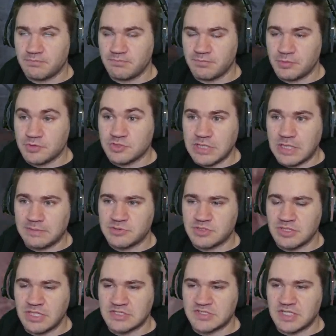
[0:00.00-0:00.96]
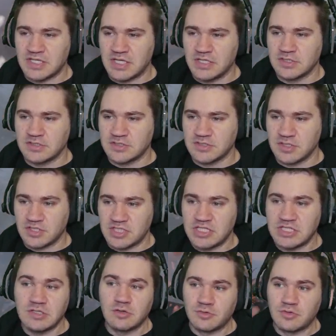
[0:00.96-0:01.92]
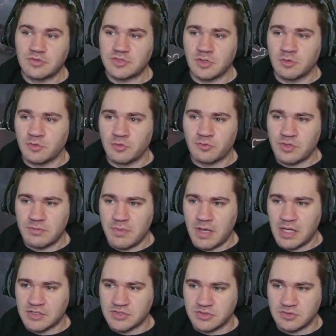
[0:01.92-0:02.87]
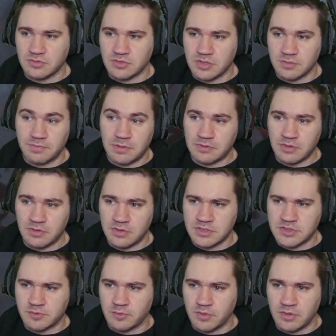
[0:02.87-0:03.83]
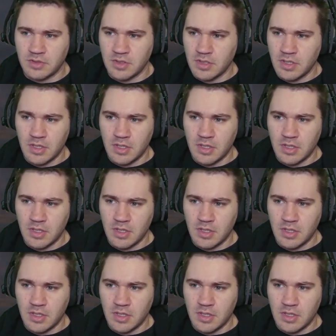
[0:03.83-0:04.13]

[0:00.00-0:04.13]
perception as I get into the Keynote or Toten remaster compared to this one.